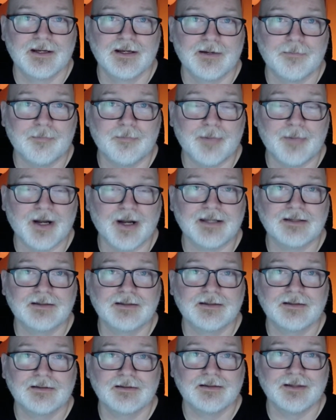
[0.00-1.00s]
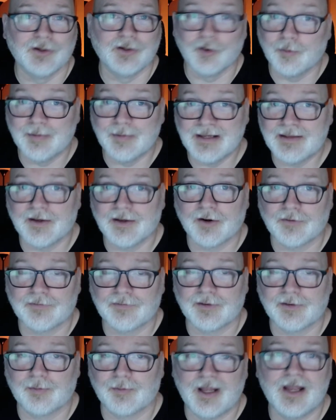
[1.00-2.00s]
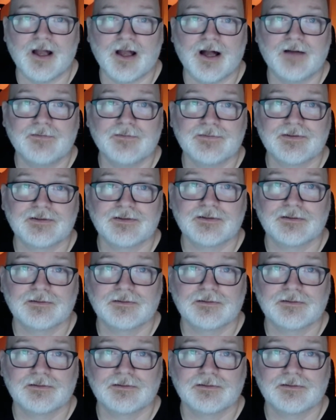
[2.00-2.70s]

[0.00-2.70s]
but he'll be there for the playoffs,